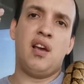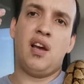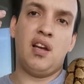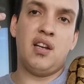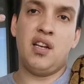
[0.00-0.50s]

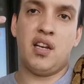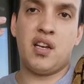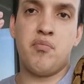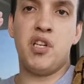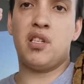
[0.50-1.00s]
and
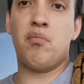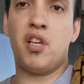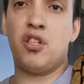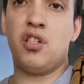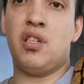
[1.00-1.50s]
it can be
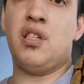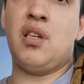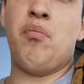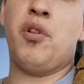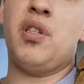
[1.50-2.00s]
something just as
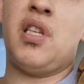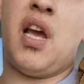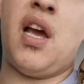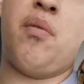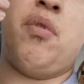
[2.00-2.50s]
simple as
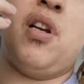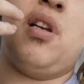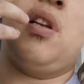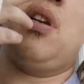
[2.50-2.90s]
that. But